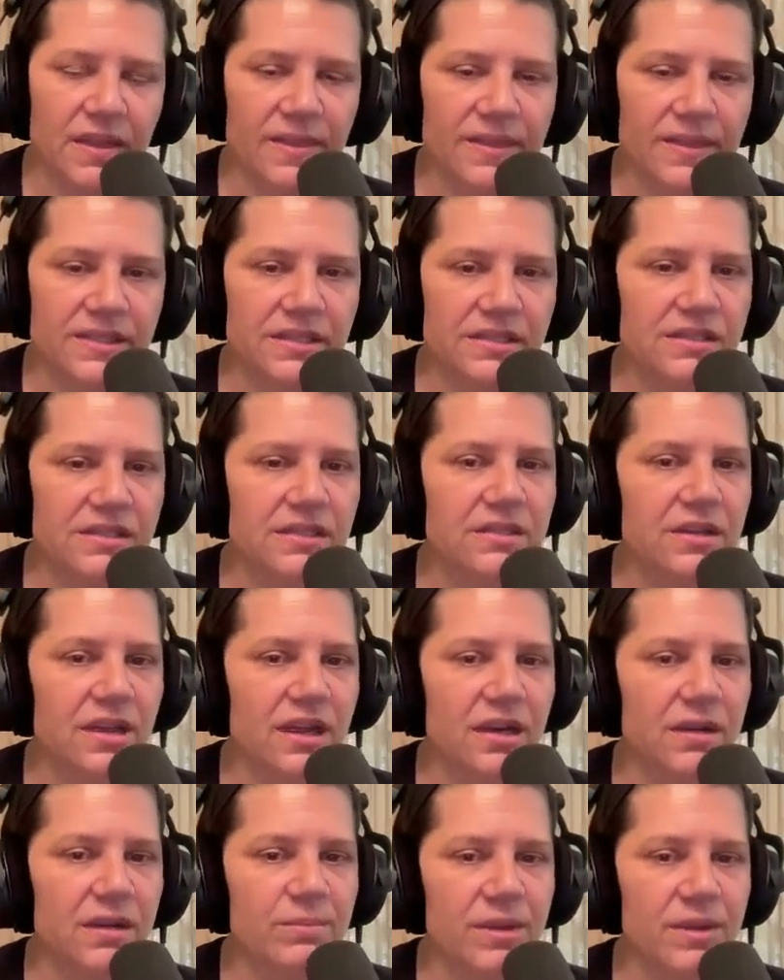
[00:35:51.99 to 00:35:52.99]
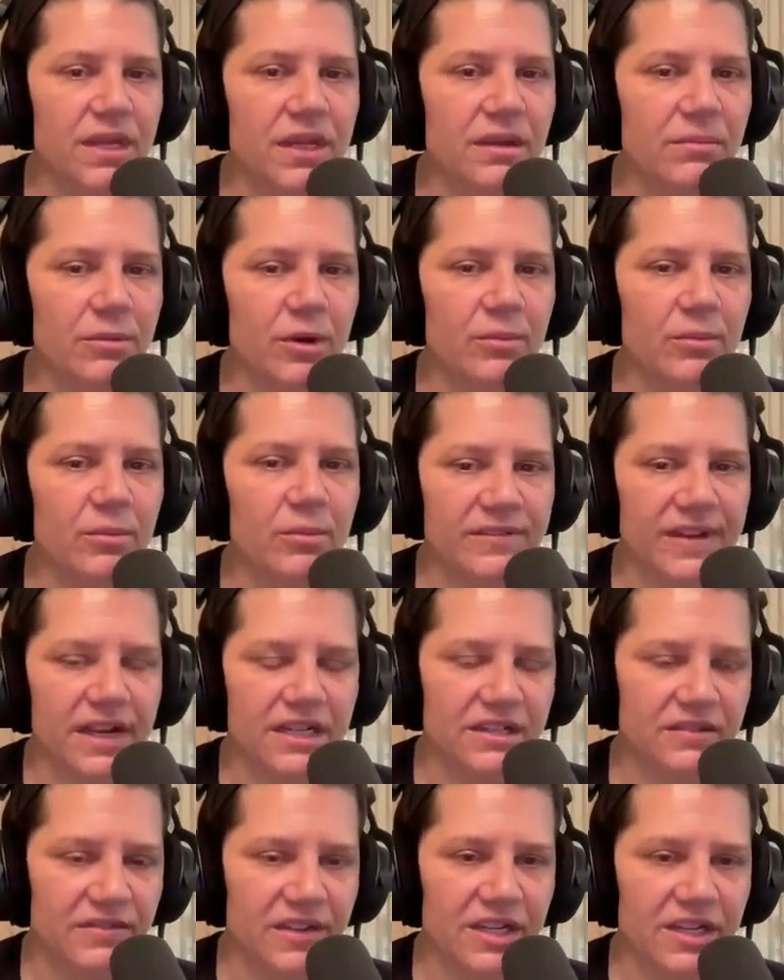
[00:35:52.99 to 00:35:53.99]
This is not a peak moment of
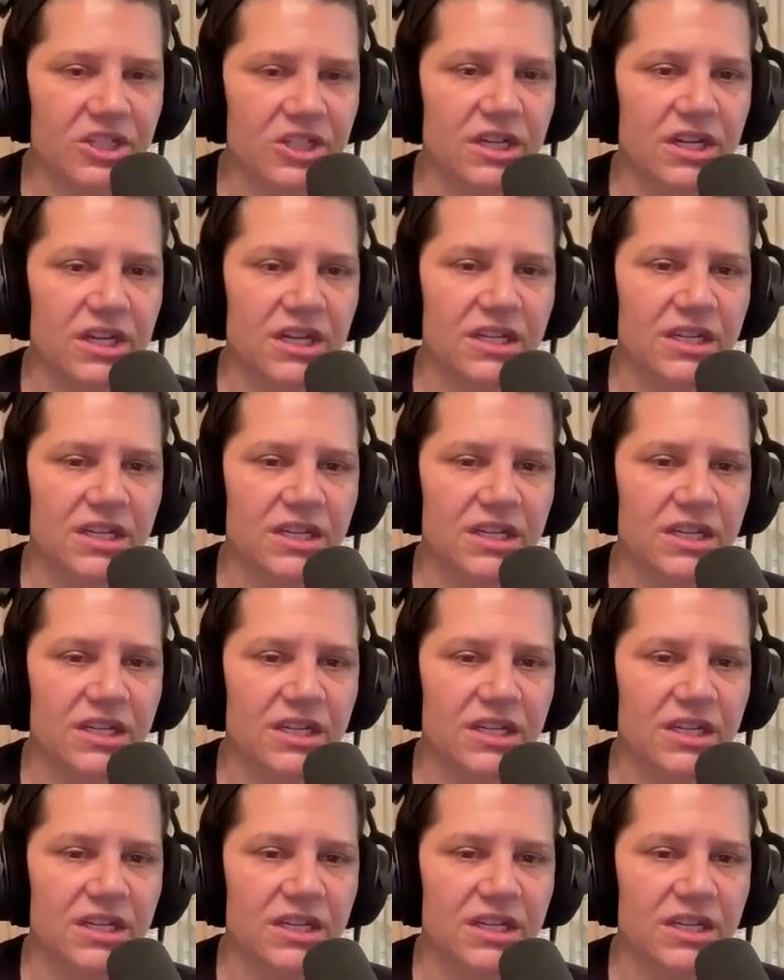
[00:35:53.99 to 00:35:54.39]
activation.